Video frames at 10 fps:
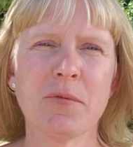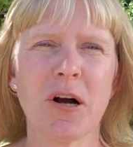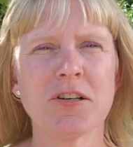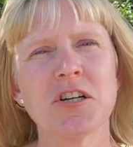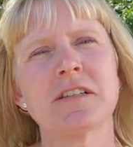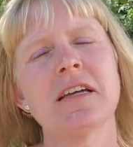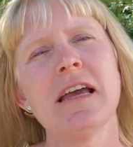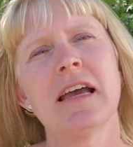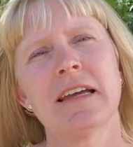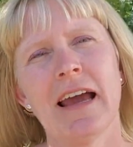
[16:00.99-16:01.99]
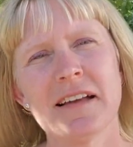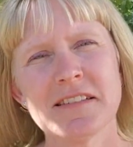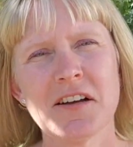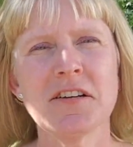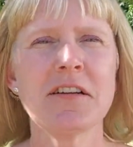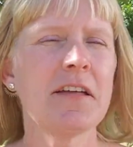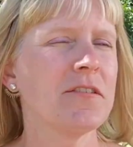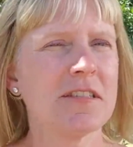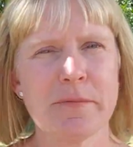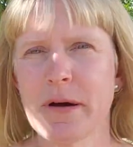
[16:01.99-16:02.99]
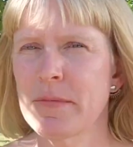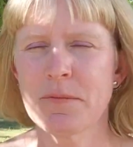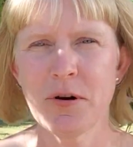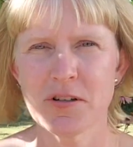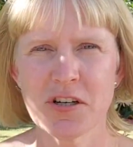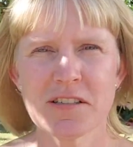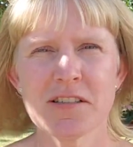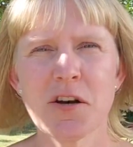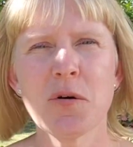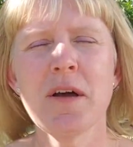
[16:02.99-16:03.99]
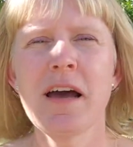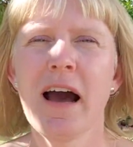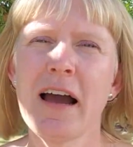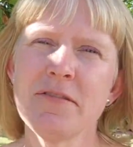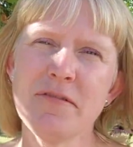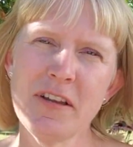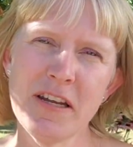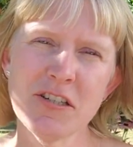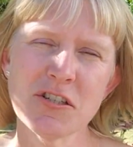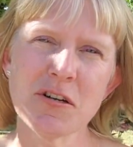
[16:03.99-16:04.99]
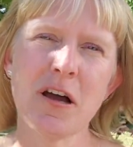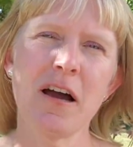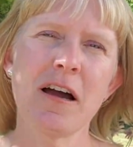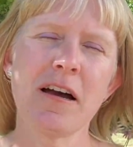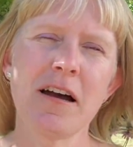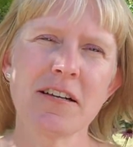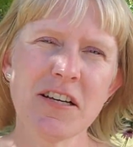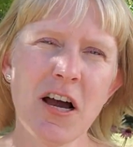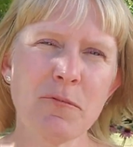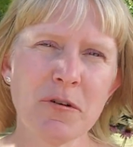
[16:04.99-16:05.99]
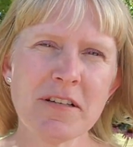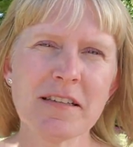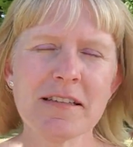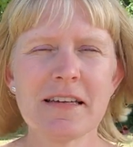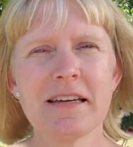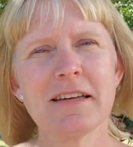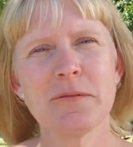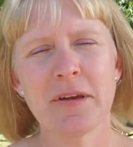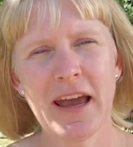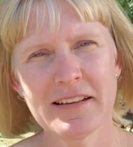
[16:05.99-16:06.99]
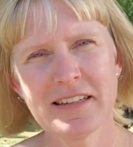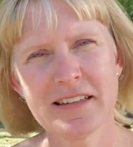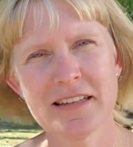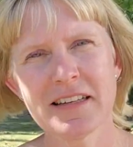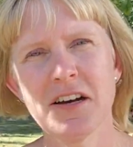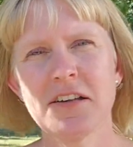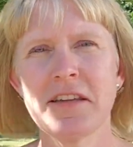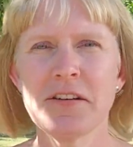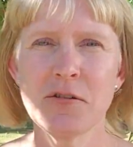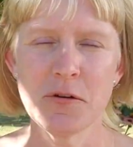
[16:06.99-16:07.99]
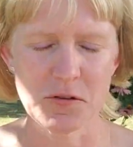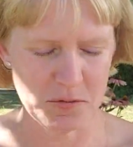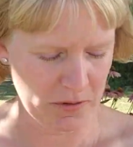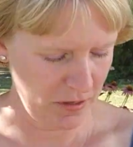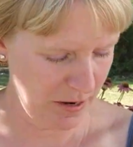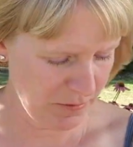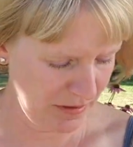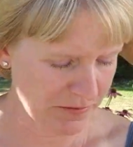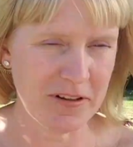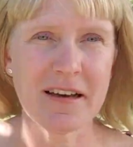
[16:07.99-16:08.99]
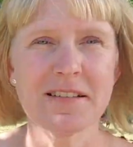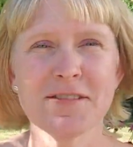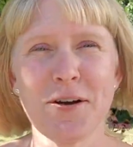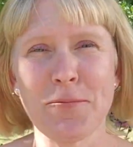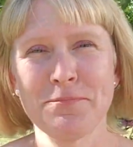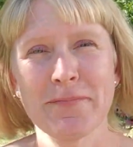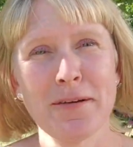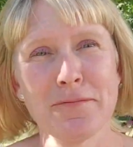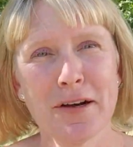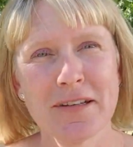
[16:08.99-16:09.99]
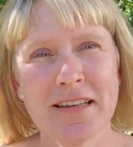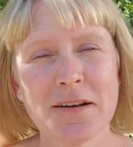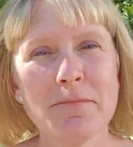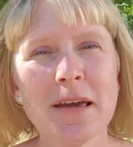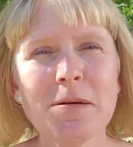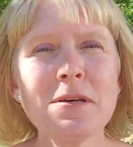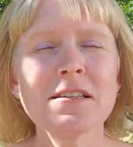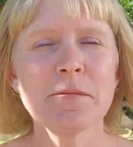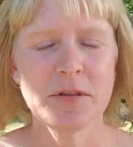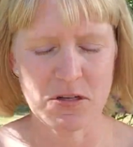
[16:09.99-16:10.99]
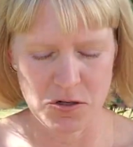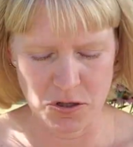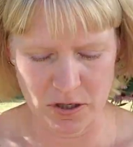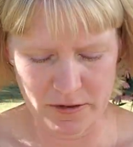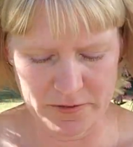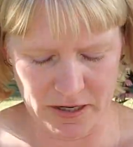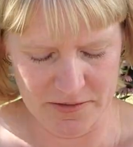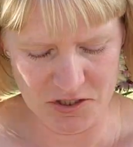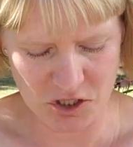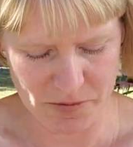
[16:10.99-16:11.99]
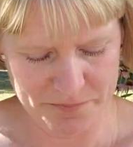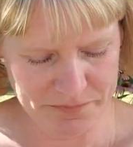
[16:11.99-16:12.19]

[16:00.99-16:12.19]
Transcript: project, cast on another semi-big project. So I finished a top recently. I'm casting this on, then who knows what'll happen after that. So I'm very excited. Maybe some of the new yarn I've got in the shop.